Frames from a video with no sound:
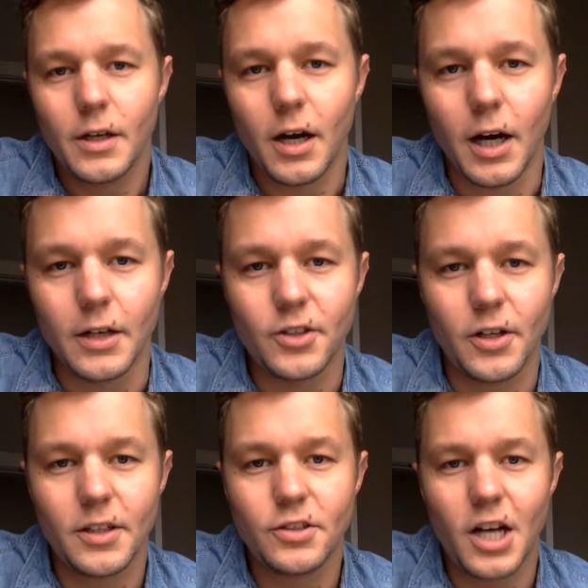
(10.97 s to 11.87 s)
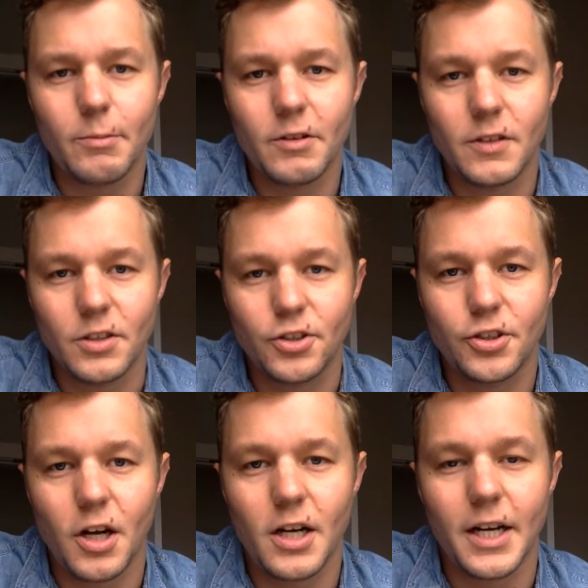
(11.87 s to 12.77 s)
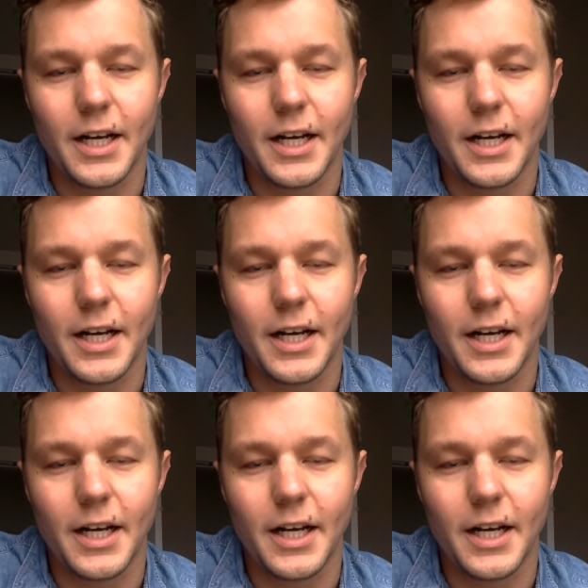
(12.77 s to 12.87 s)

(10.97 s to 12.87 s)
uh, turning the job over to Shawn